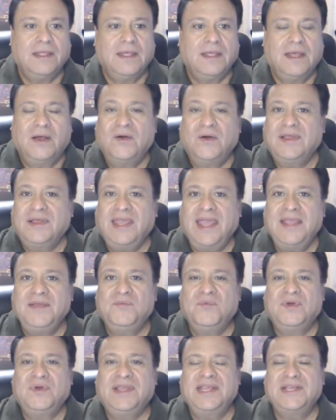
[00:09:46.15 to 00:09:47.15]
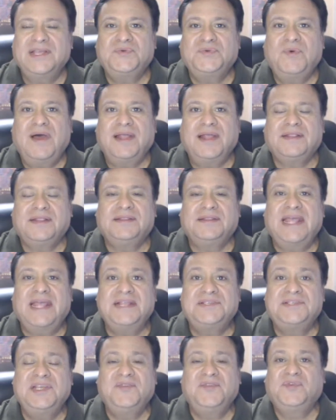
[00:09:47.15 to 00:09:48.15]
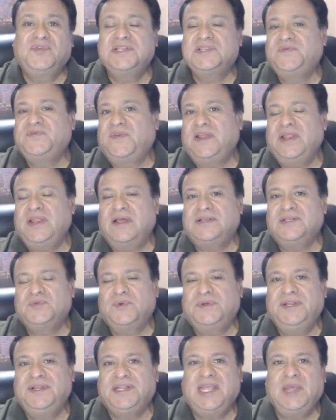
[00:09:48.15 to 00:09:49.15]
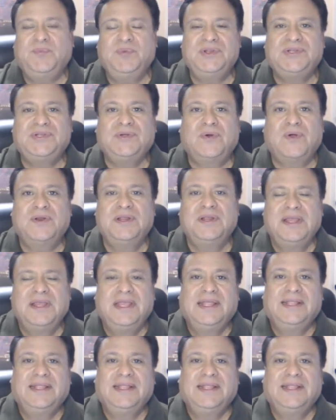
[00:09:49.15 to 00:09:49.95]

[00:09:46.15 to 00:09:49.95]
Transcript: Okay. Well, guess what? That's it for this video. I just wanted to keep it short.